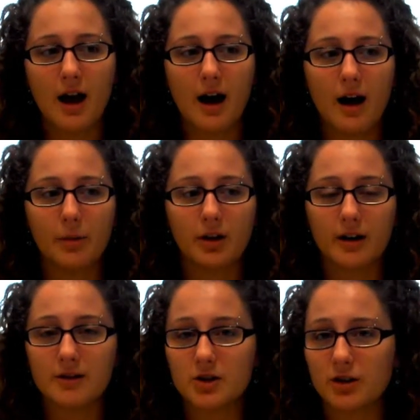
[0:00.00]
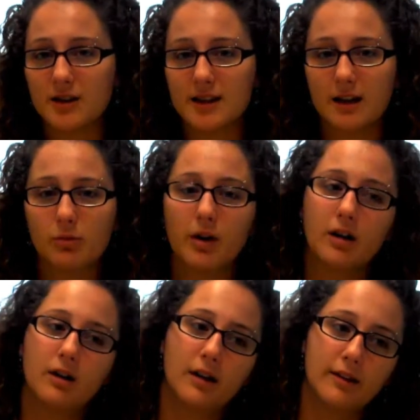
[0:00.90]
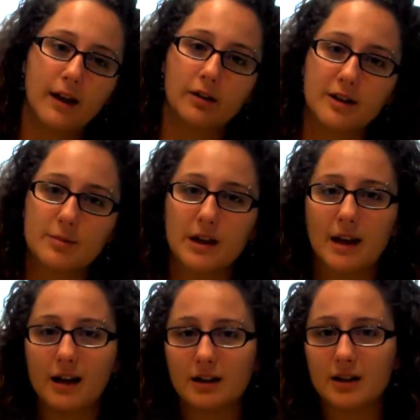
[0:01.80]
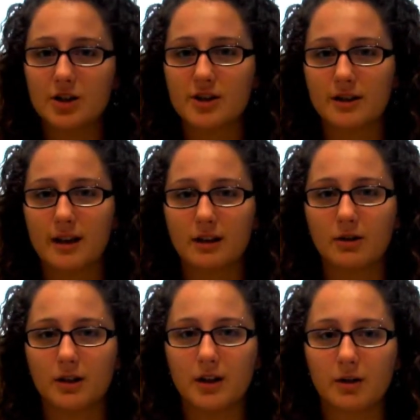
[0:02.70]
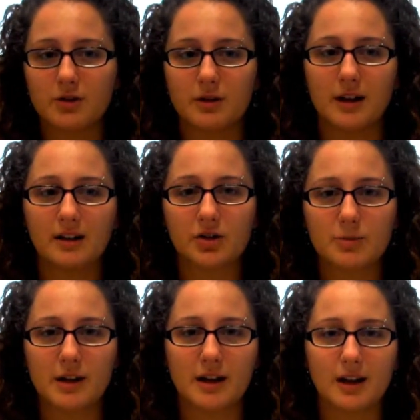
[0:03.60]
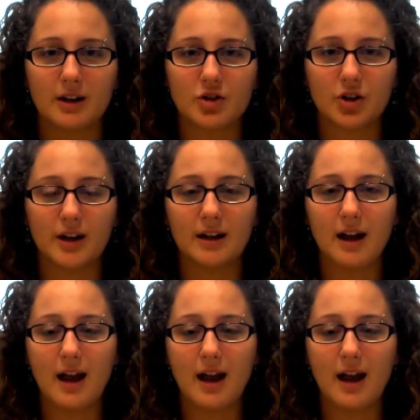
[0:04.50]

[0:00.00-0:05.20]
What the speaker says: A lot of students think, well, they only speak English, so they can only go to an English-speaking country.